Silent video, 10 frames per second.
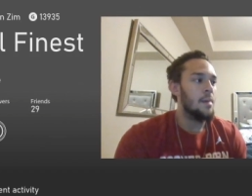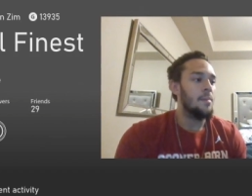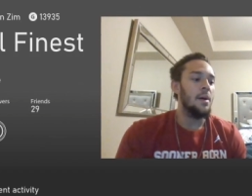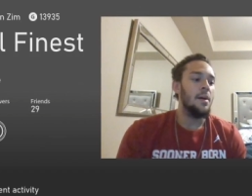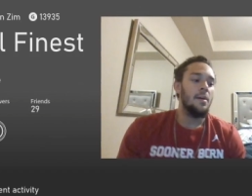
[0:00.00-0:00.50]

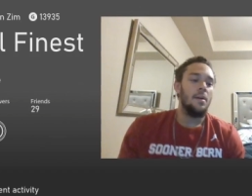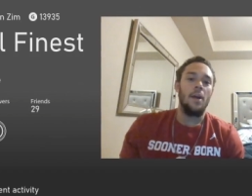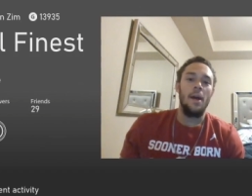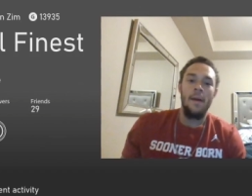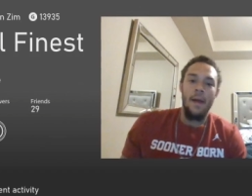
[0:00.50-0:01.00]
But
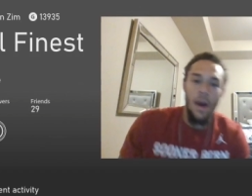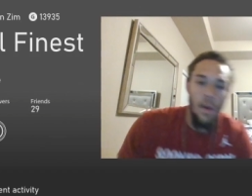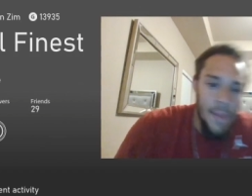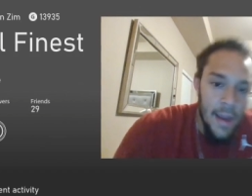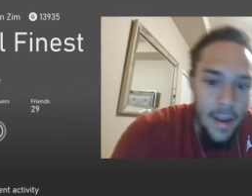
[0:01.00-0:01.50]
okay, I
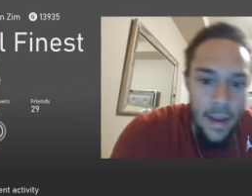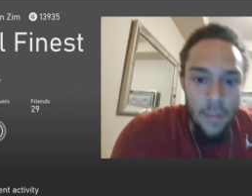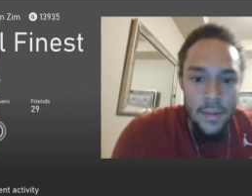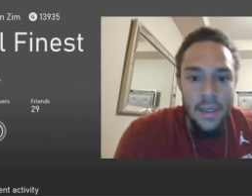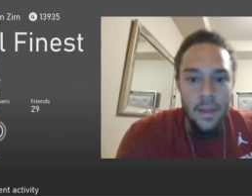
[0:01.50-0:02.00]
hope that
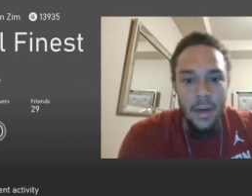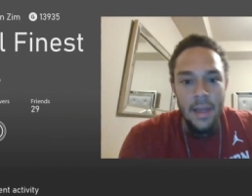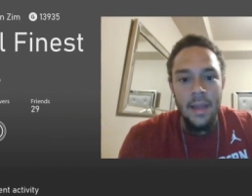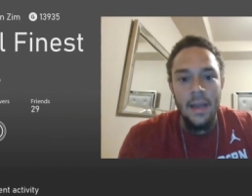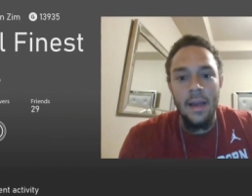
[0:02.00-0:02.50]
helps anybody
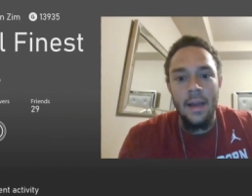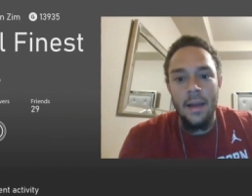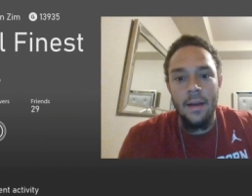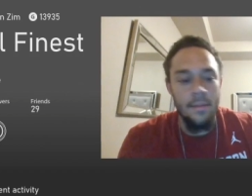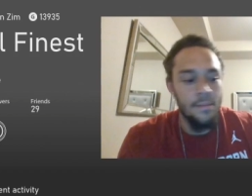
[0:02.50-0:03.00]
that
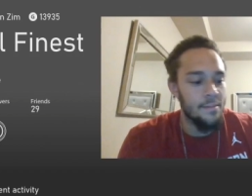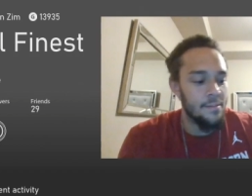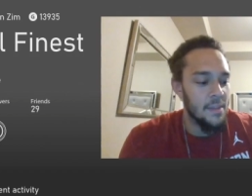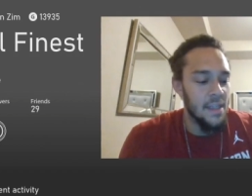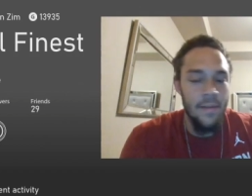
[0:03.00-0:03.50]
um,
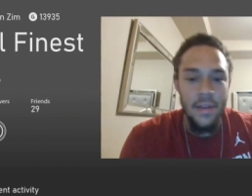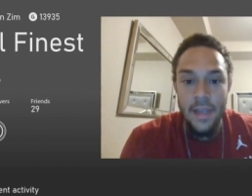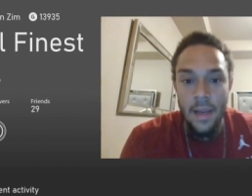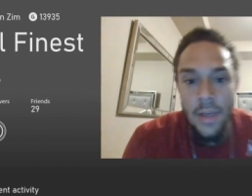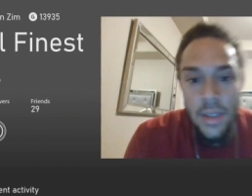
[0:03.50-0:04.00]
is having the
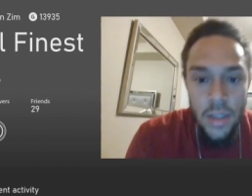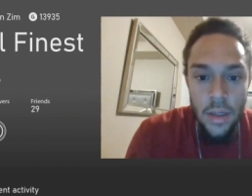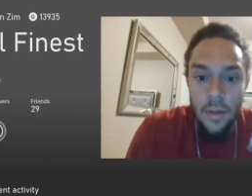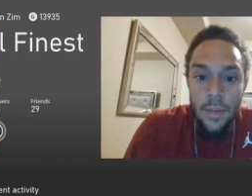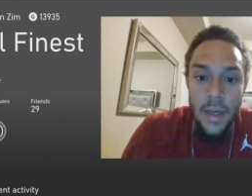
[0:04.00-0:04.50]
same
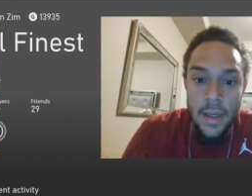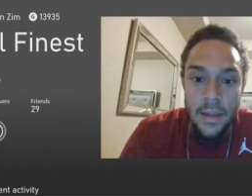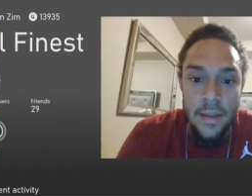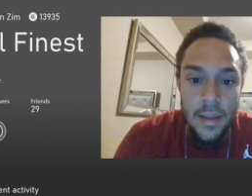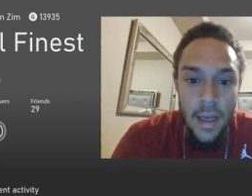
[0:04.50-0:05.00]
issue
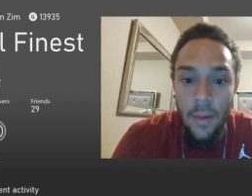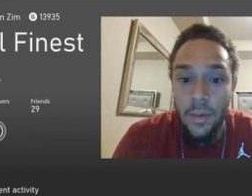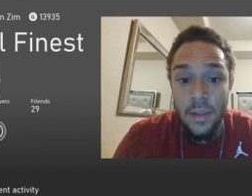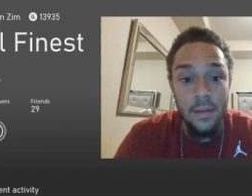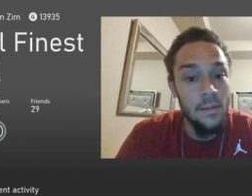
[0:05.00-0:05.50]
because I
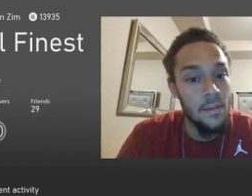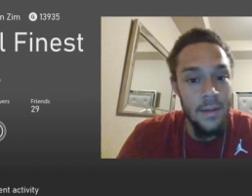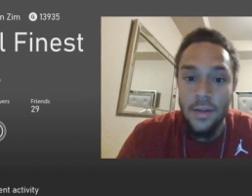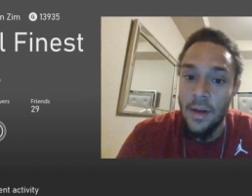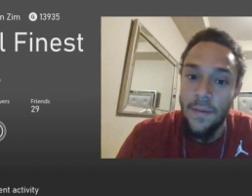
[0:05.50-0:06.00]
was
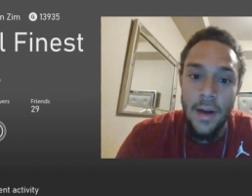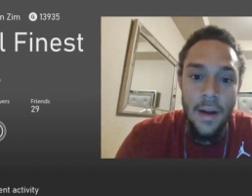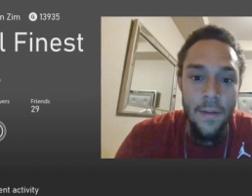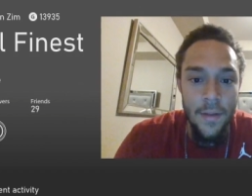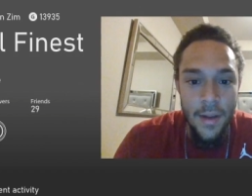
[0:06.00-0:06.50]
trying to figure it
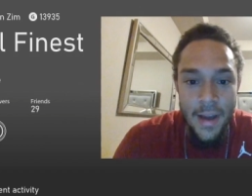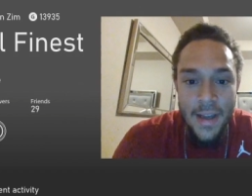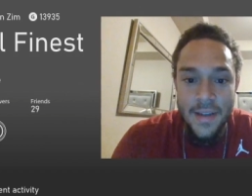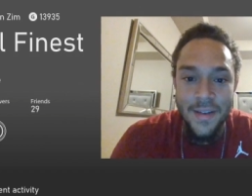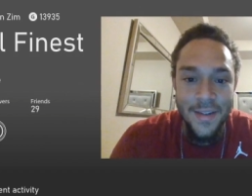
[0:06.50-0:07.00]
out for the
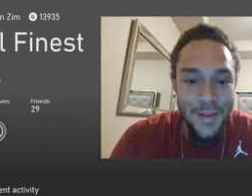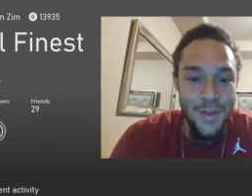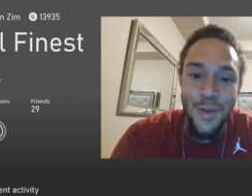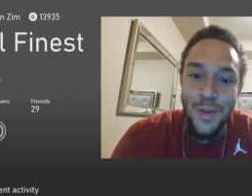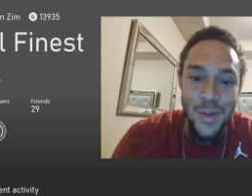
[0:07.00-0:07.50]
last
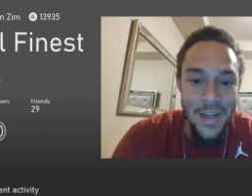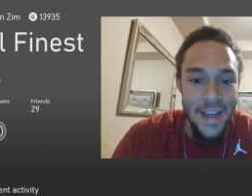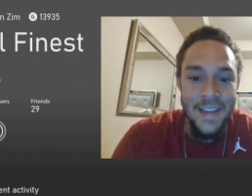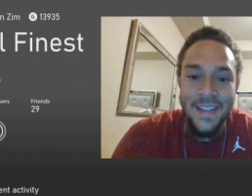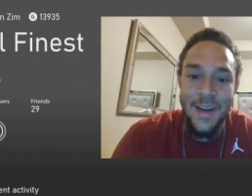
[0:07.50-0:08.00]
two three
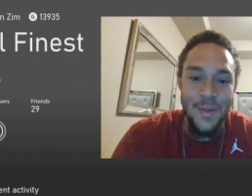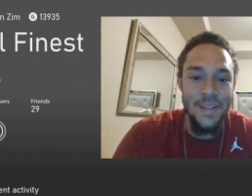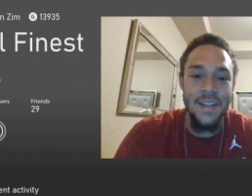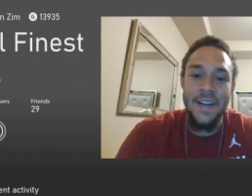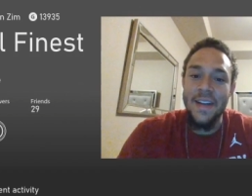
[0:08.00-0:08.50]
days, and I was